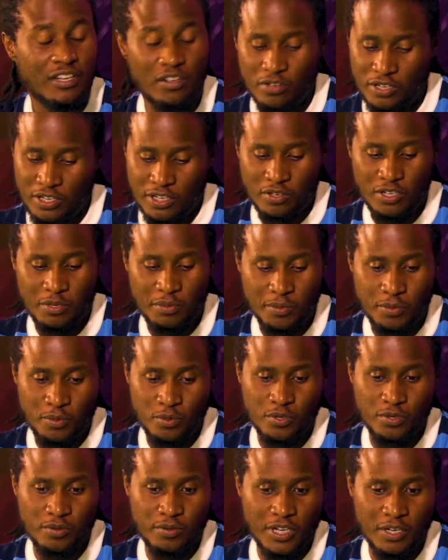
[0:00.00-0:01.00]
The only
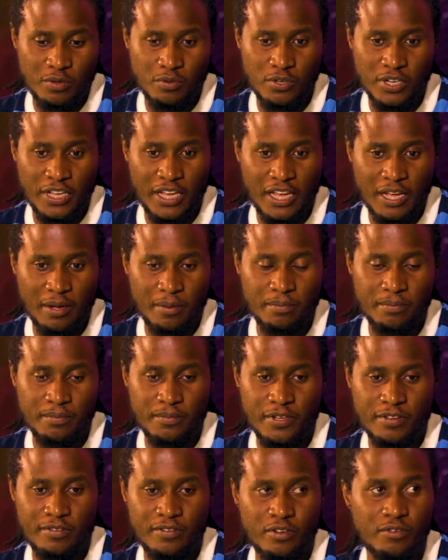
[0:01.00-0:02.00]
people that will care,
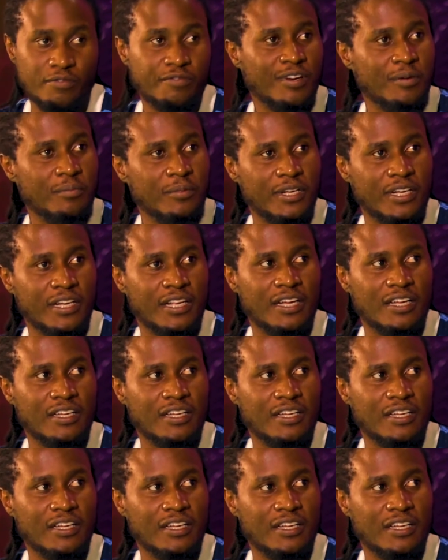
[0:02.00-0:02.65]
your family.